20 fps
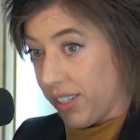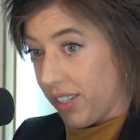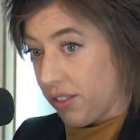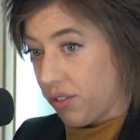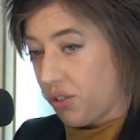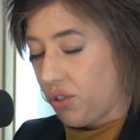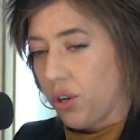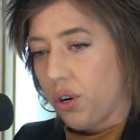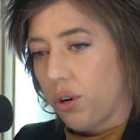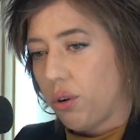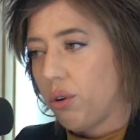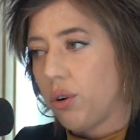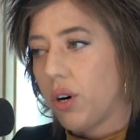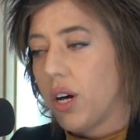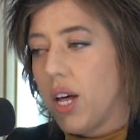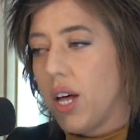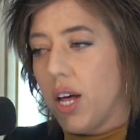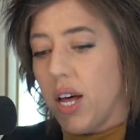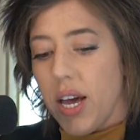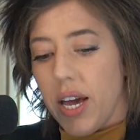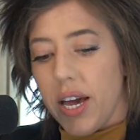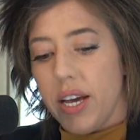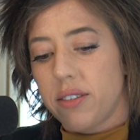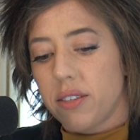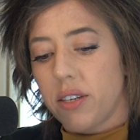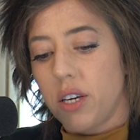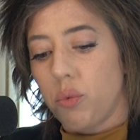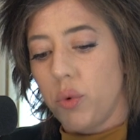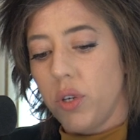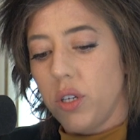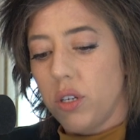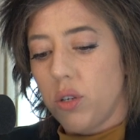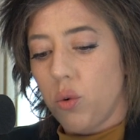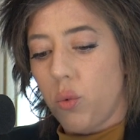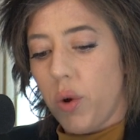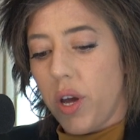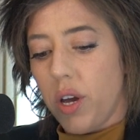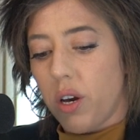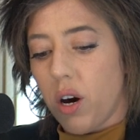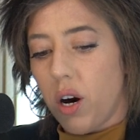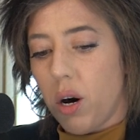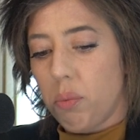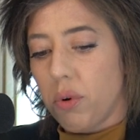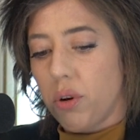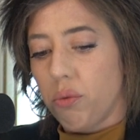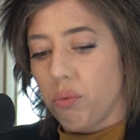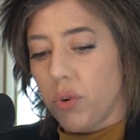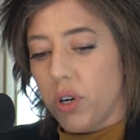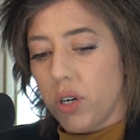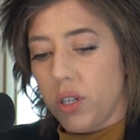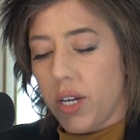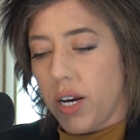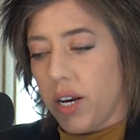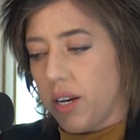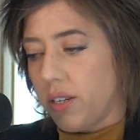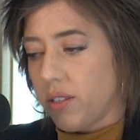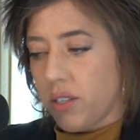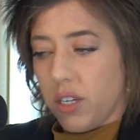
So it's like we need to wake up and realize